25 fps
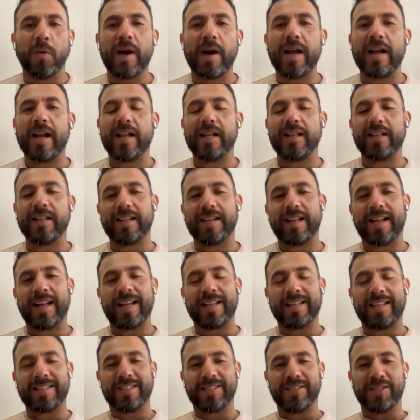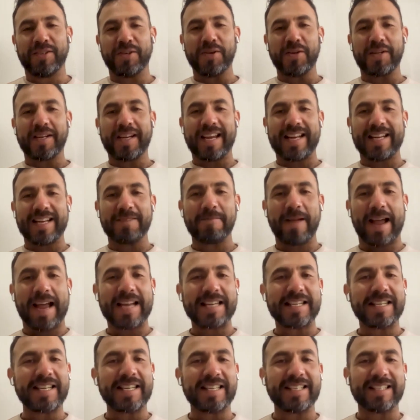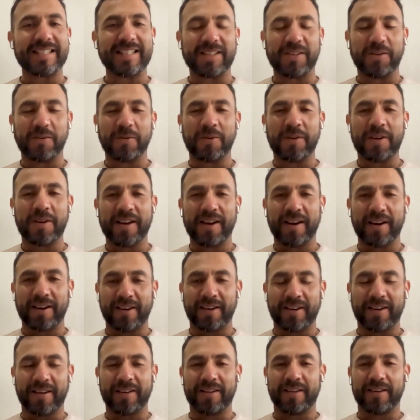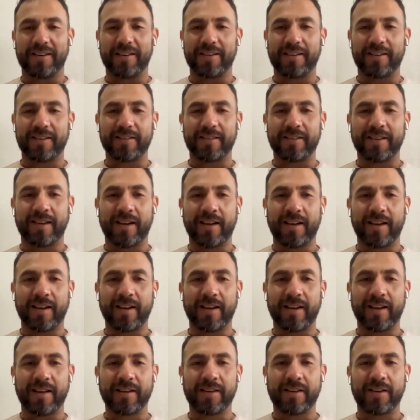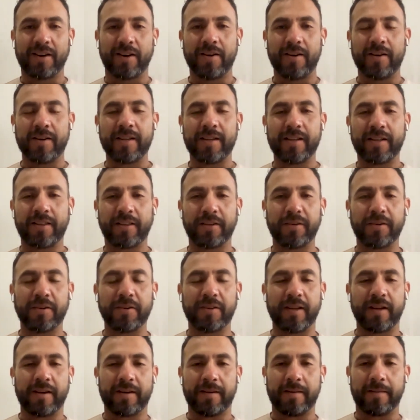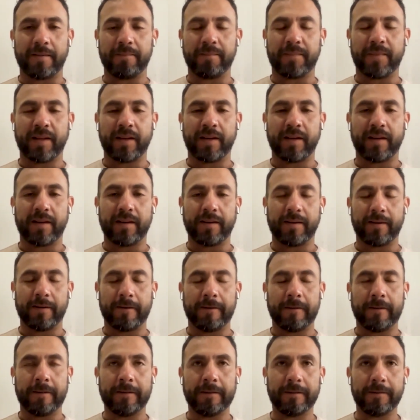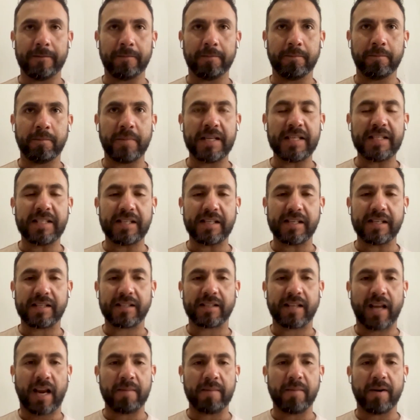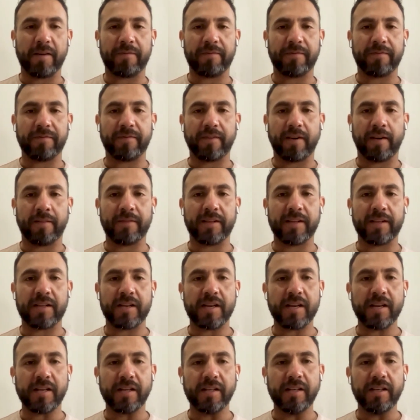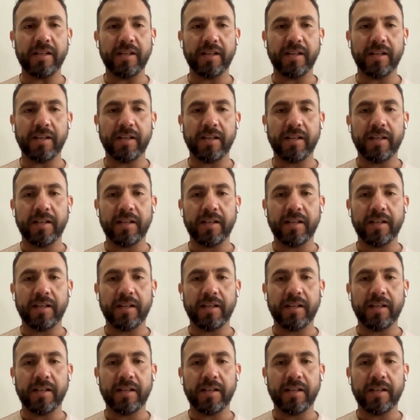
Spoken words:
Well, as you can imagine, we are going through the busiest time of the year.